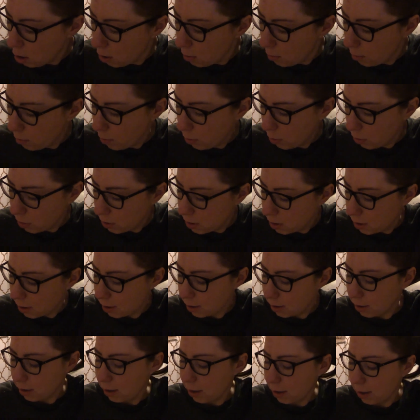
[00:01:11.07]
But
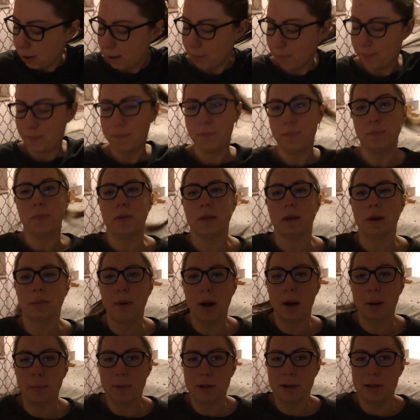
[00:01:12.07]
I'm
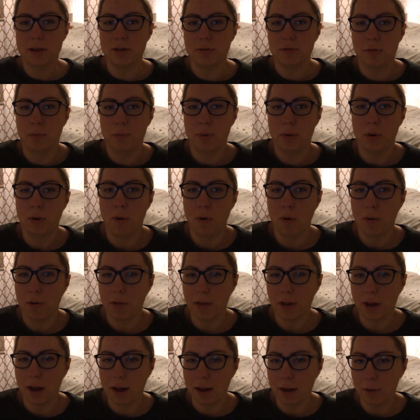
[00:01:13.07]
happy to report
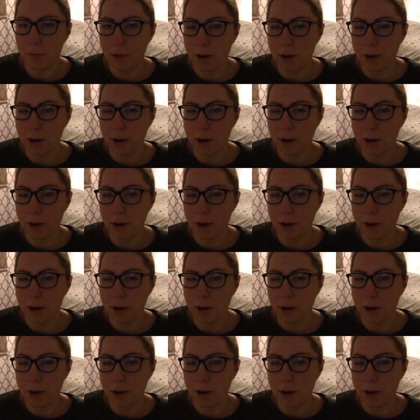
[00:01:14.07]
that it